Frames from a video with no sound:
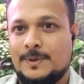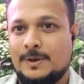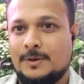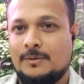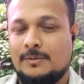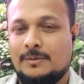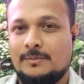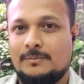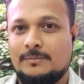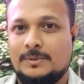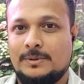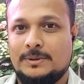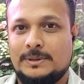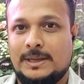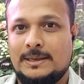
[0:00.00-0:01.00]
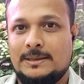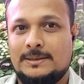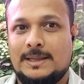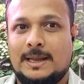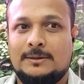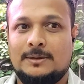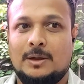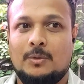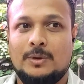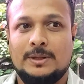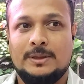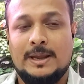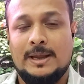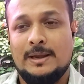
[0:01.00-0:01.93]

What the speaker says: You know, and that's how it is.